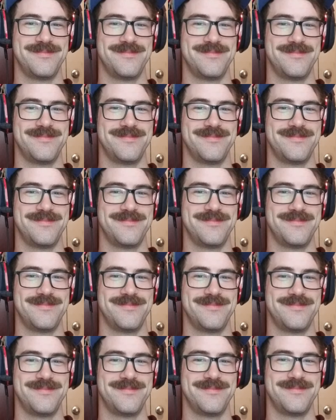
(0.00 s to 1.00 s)

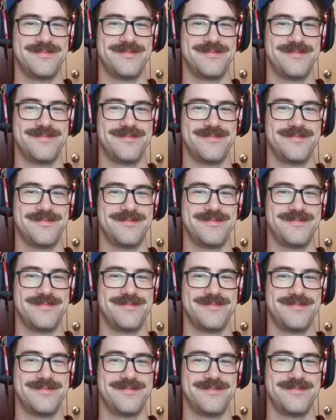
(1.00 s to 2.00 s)

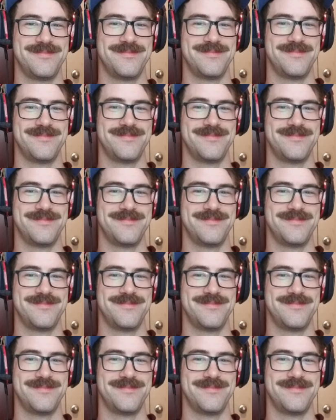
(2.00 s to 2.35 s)
(silent)